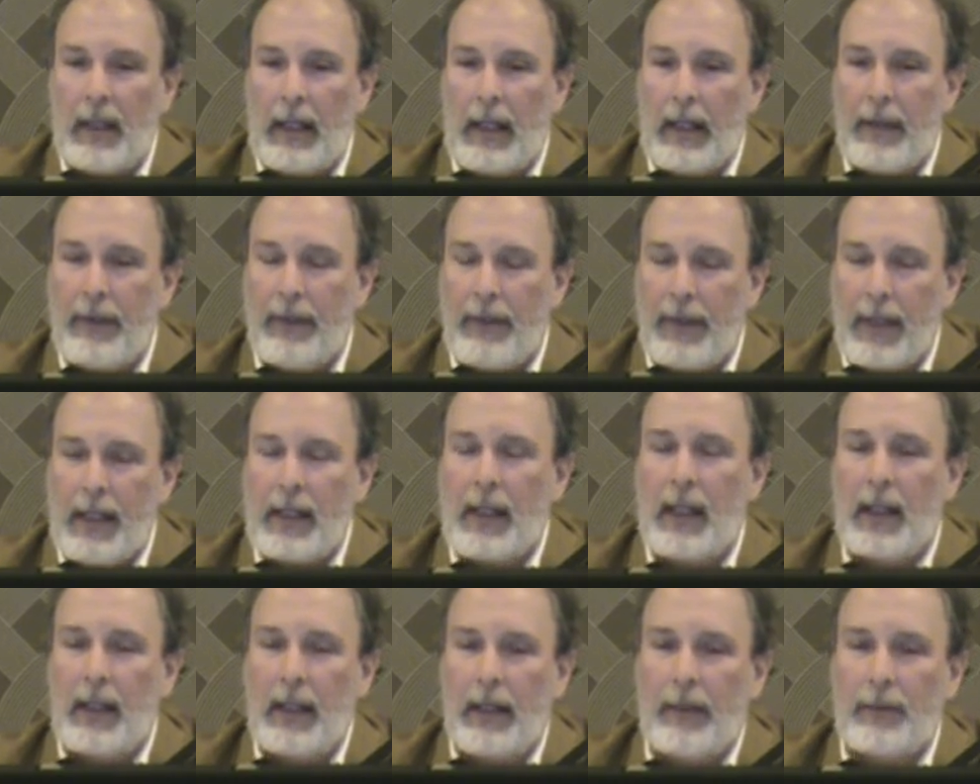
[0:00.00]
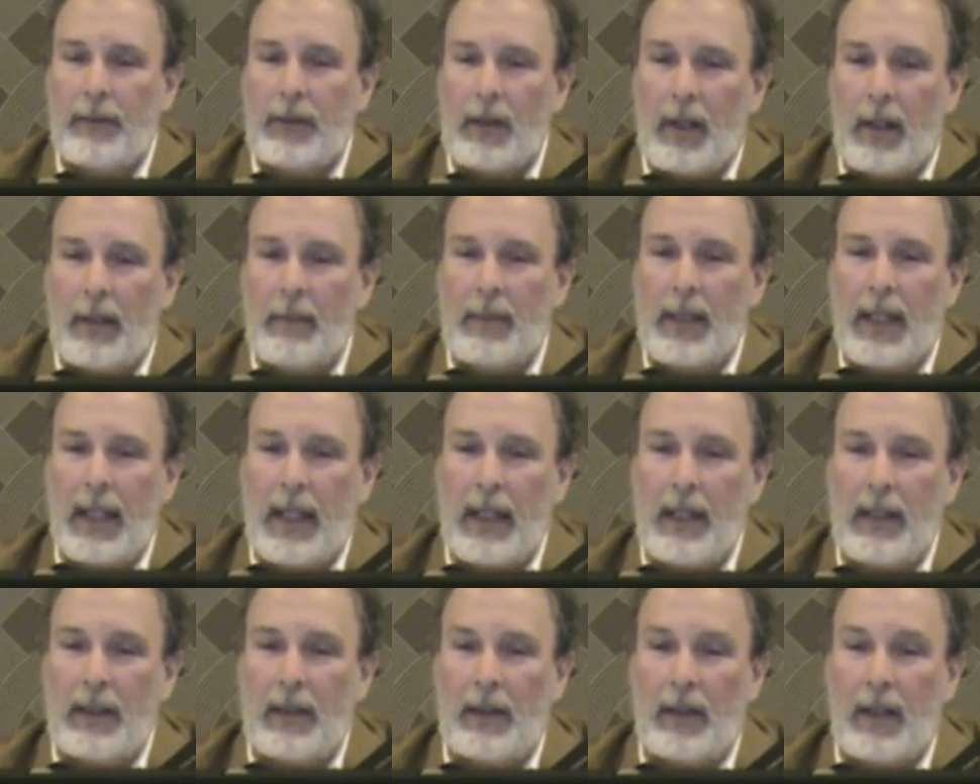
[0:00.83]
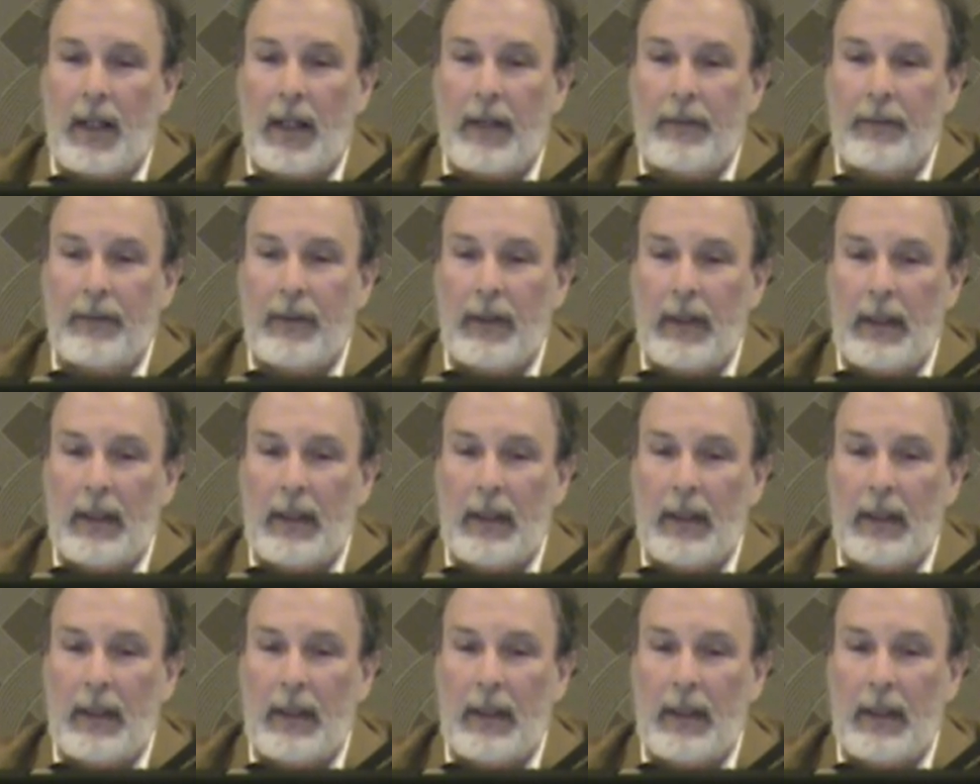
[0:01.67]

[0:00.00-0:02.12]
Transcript: I think I left Tom Cahill off,